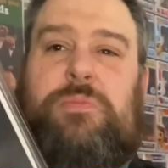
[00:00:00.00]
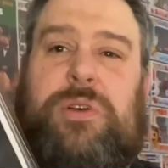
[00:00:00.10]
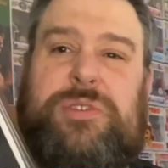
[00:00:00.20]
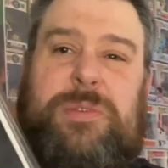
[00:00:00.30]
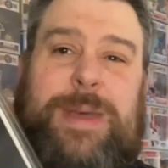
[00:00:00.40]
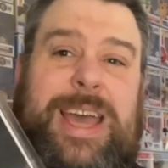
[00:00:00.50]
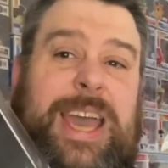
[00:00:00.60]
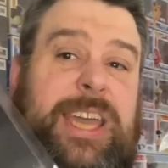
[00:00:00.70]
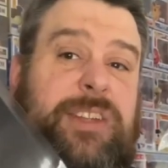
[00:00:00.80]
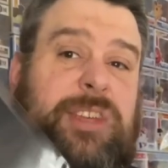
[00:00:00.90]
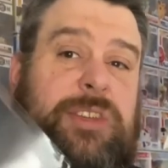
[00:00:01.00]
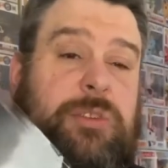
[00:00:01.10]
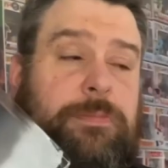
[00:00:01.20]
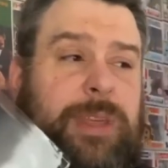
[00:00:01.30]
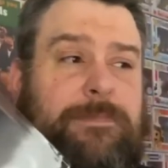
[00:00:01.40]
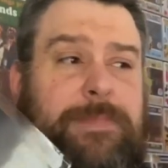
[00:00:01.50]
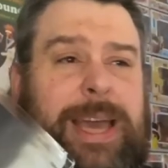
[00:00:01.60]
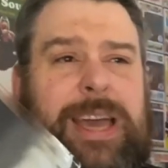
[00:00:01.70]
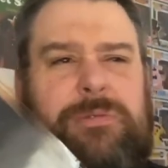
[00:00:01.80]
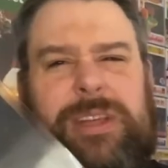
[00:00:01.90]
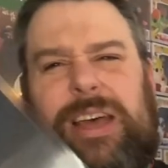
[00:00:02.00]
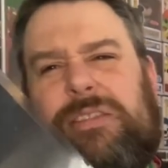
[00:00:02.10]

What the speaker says: was about 80-something pound. I